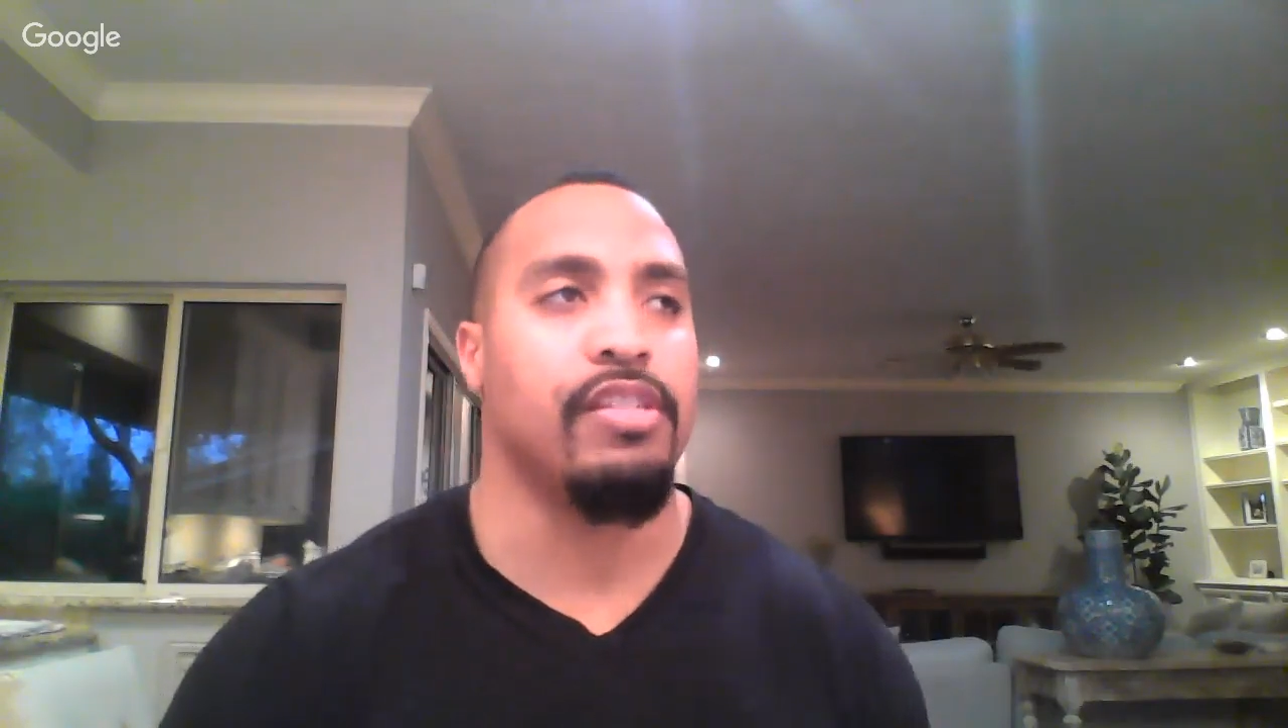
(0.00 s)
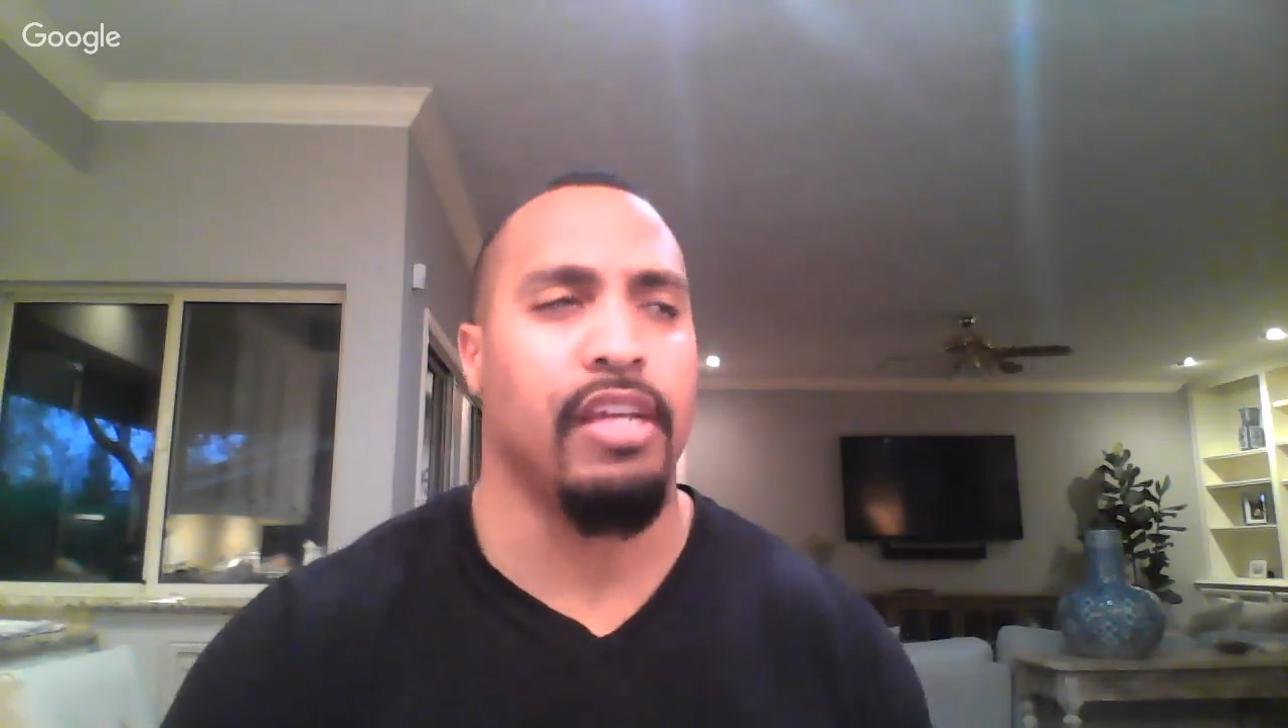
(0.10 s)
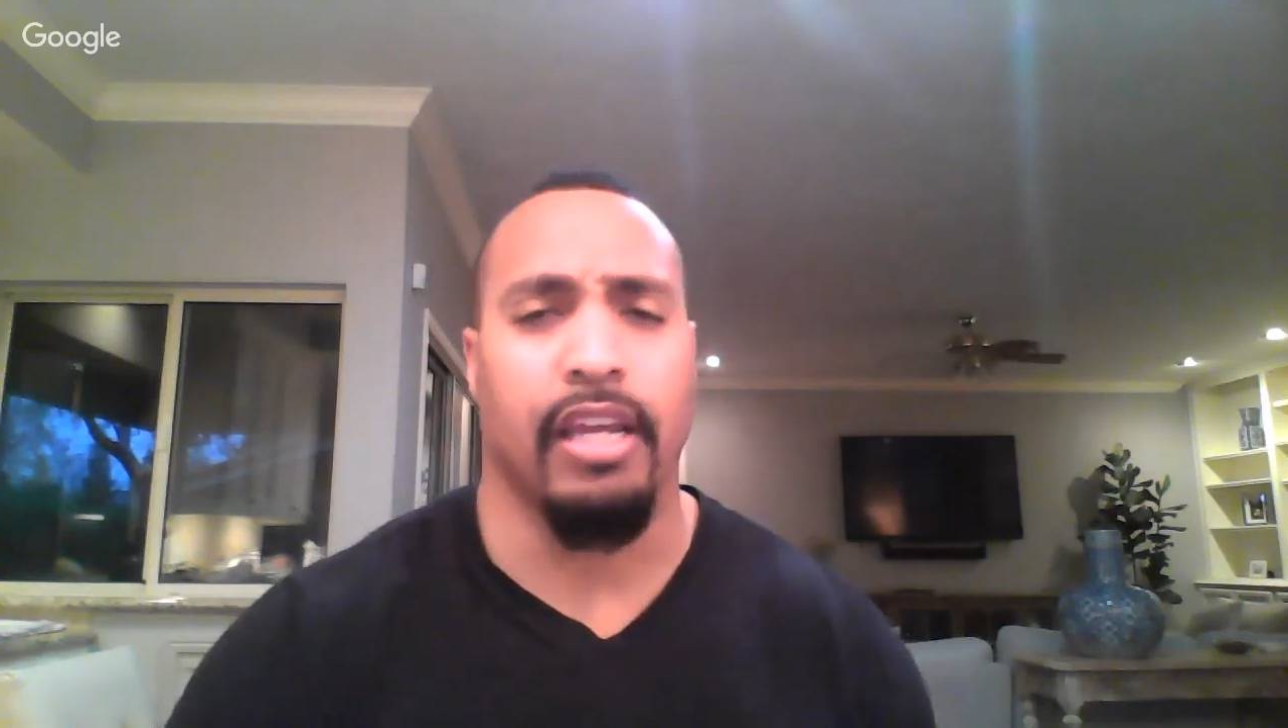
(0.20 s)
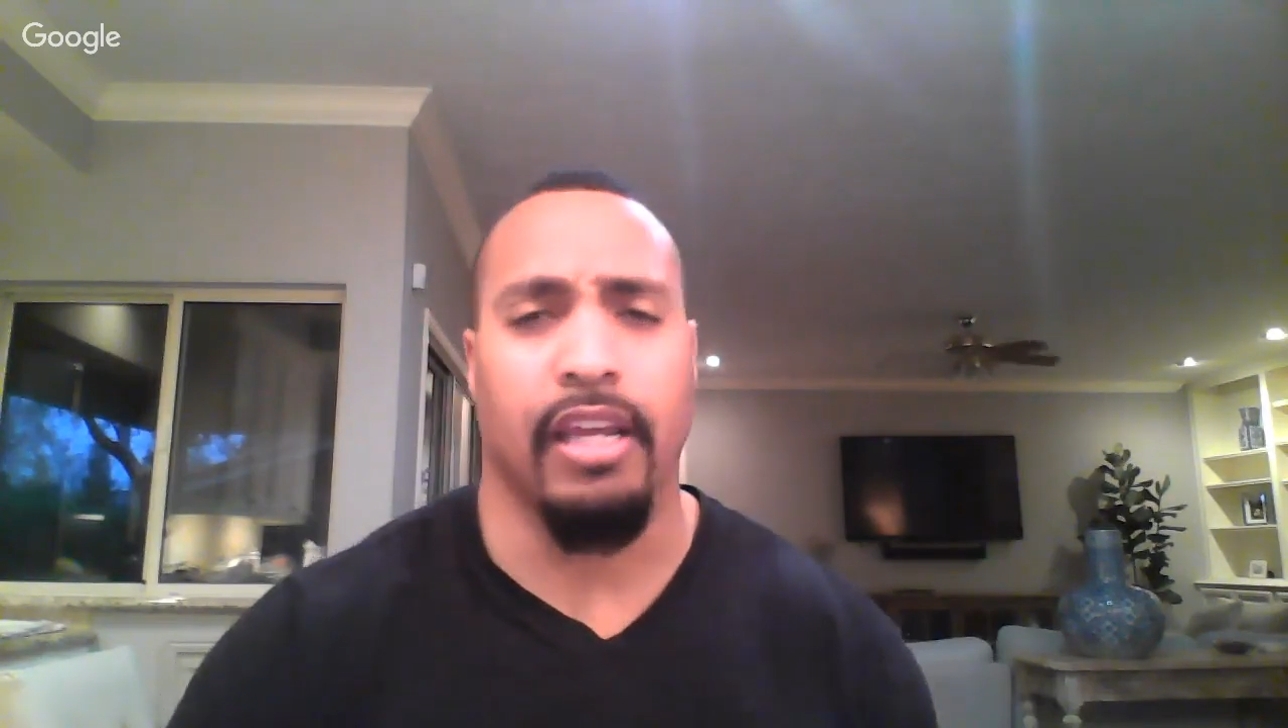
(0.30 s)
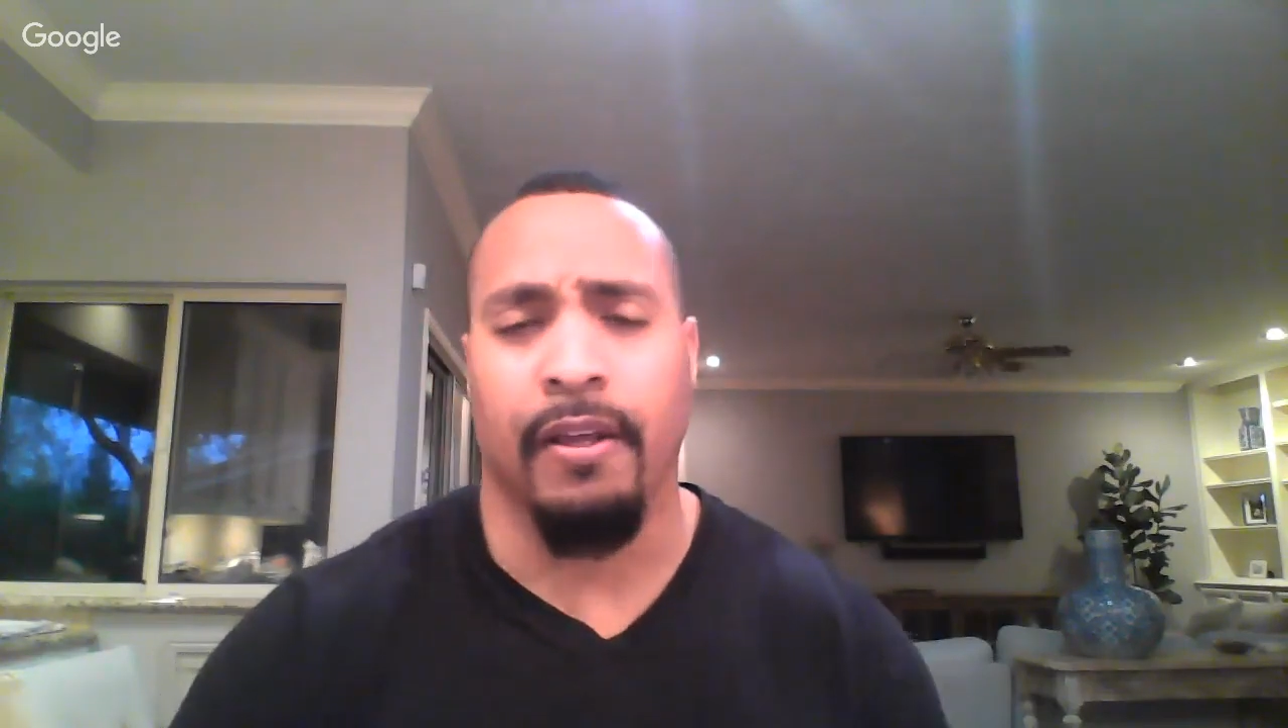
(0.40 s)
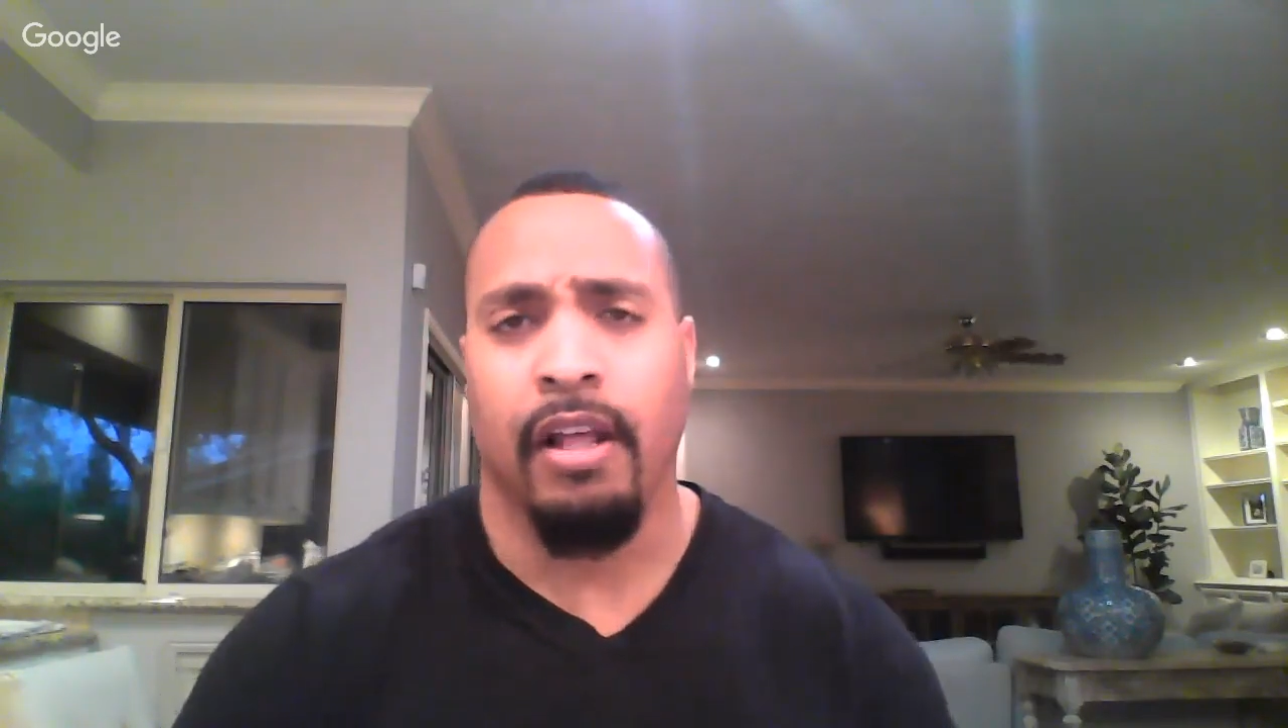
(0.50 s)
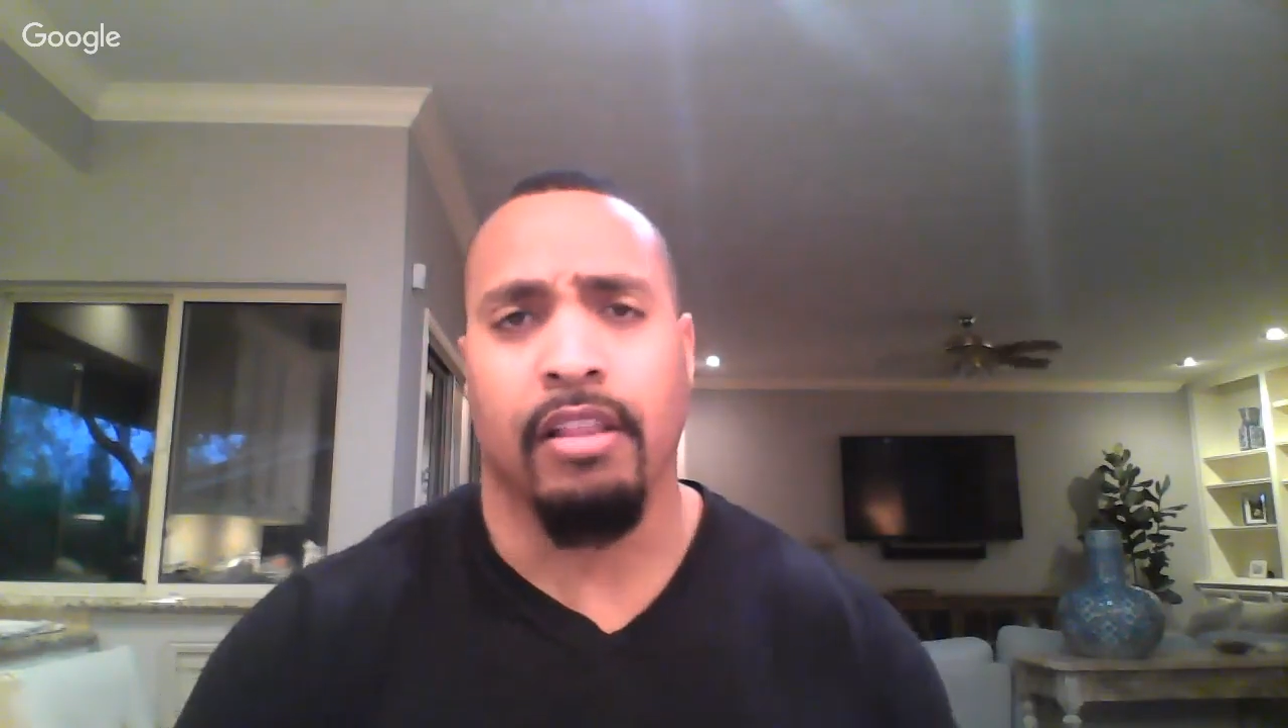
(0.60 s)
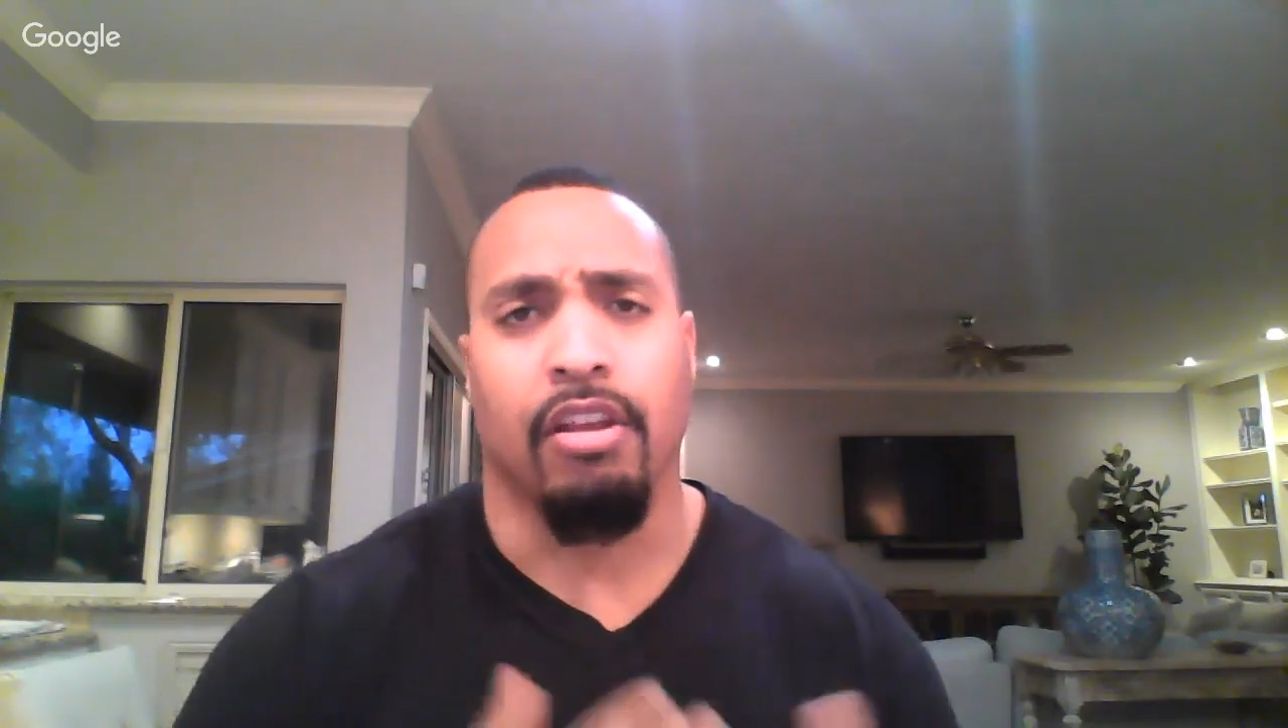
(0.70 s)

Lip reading: see